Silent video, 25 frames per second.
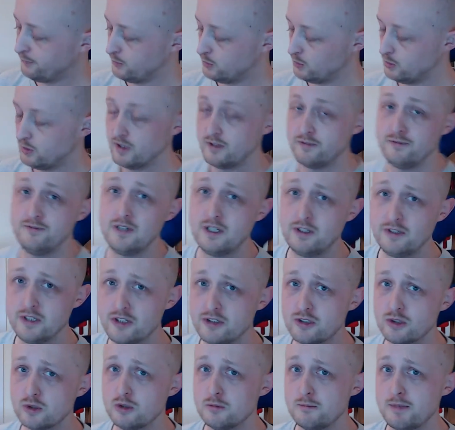for a
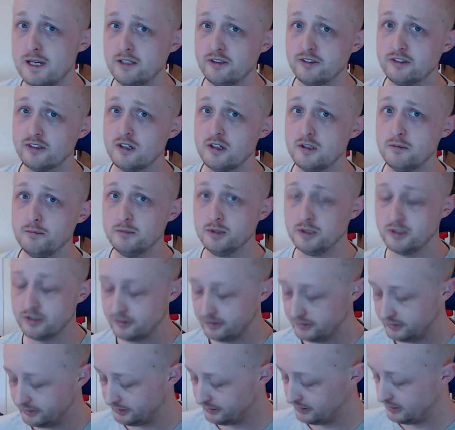very short amount of time
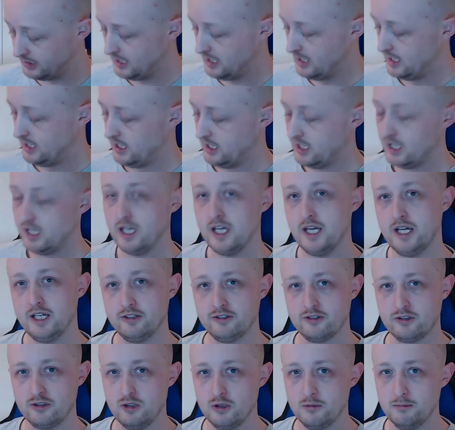because
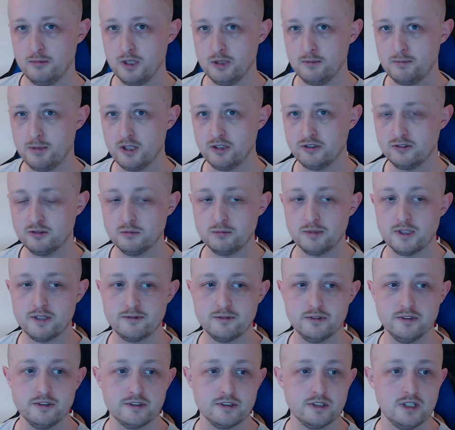it's not my personal
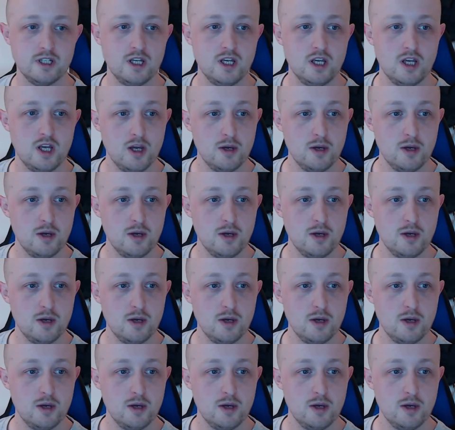preference,